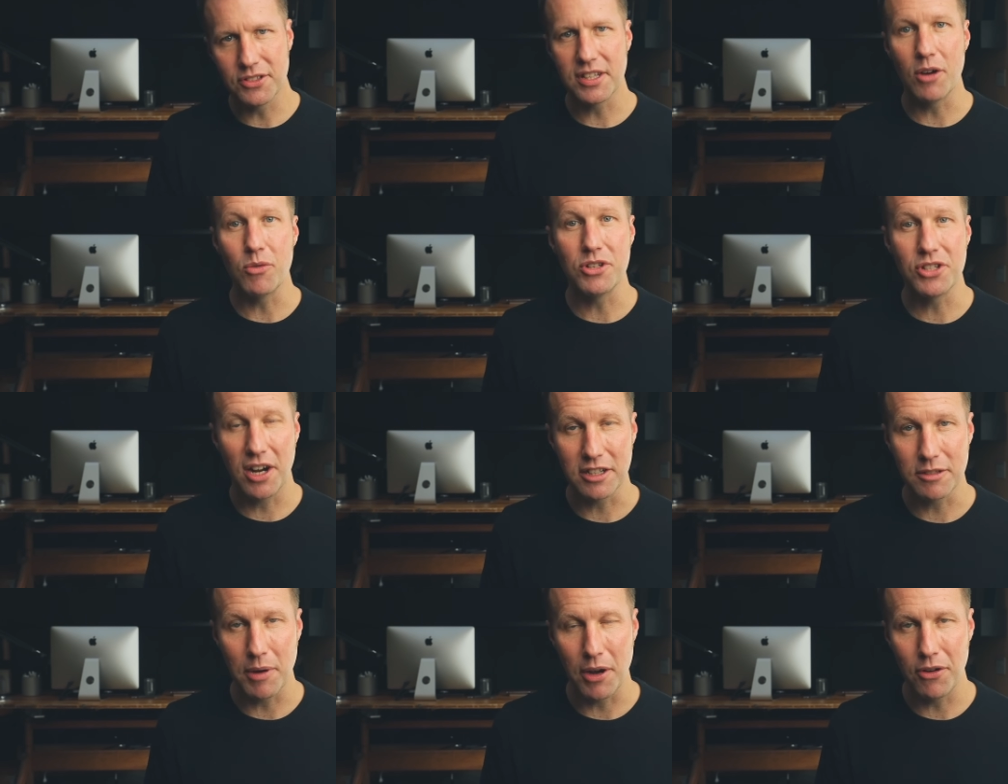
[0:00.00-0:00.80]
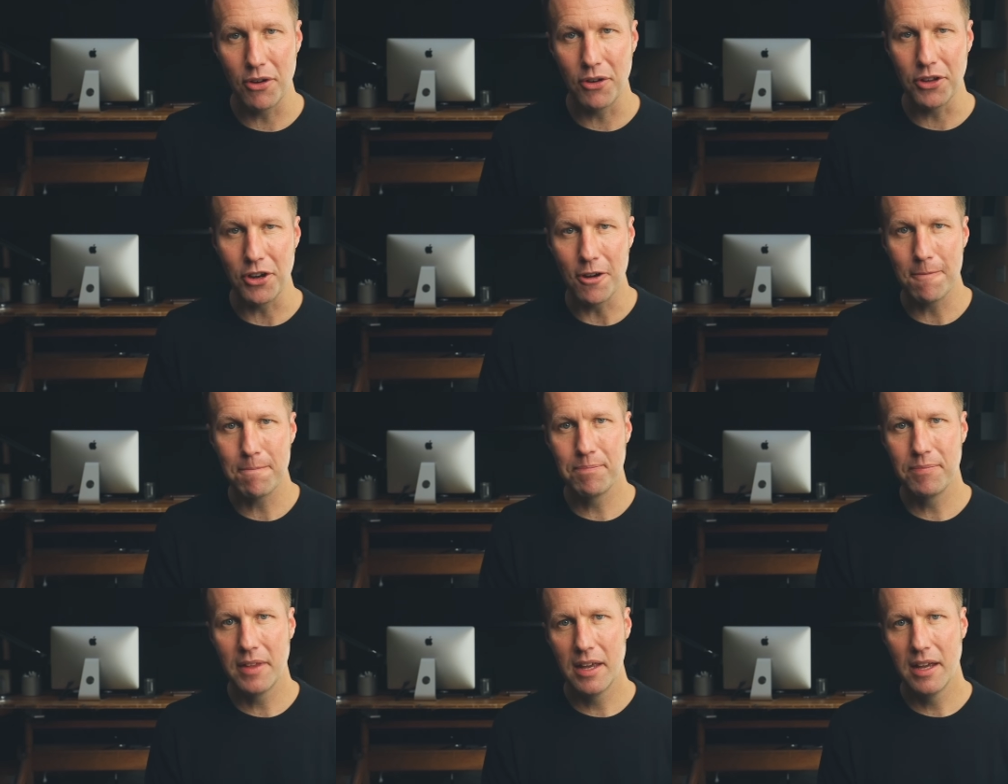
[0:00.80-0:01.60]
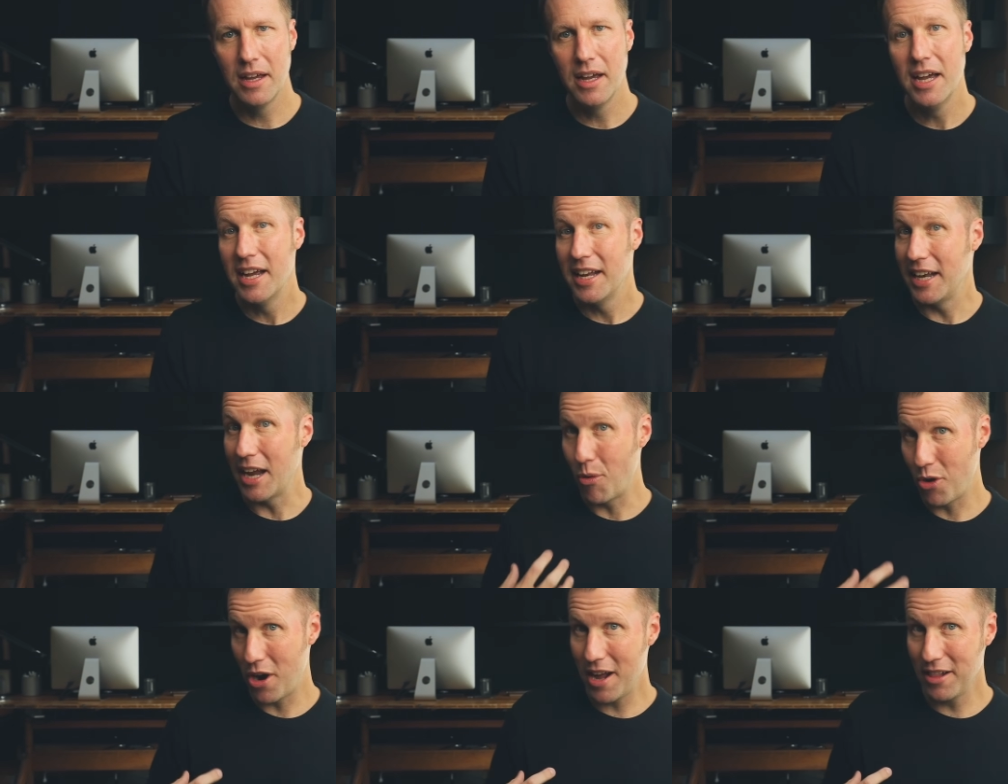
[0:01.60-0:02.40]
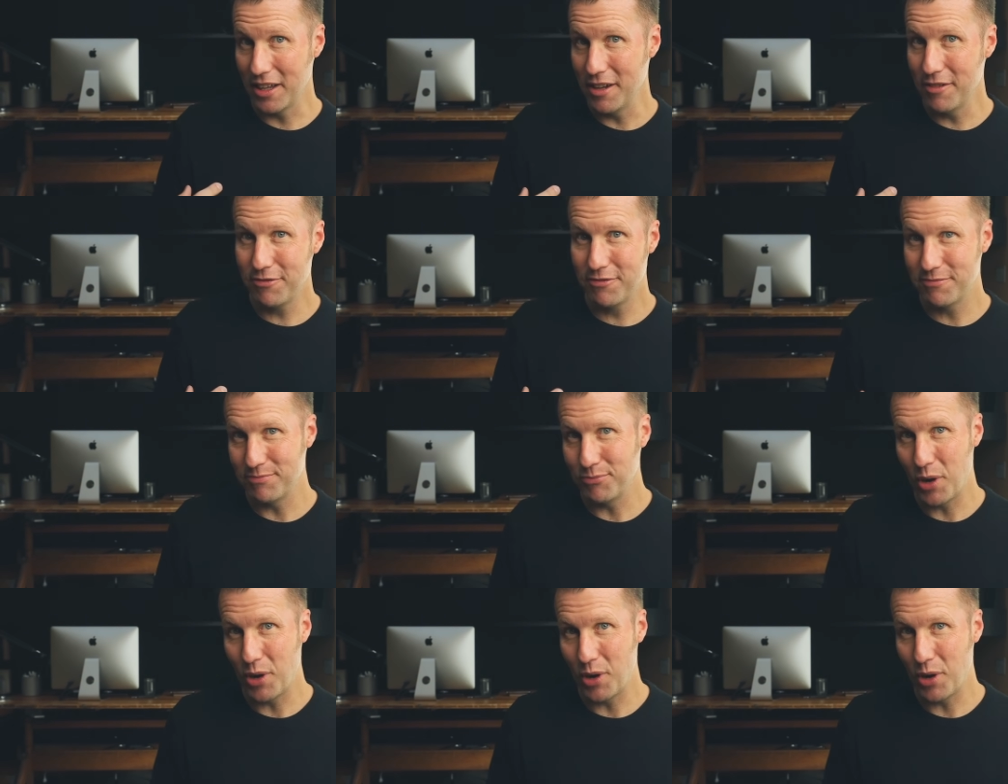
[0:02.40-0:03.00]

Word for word: that we talked about earlier. Now, where I live,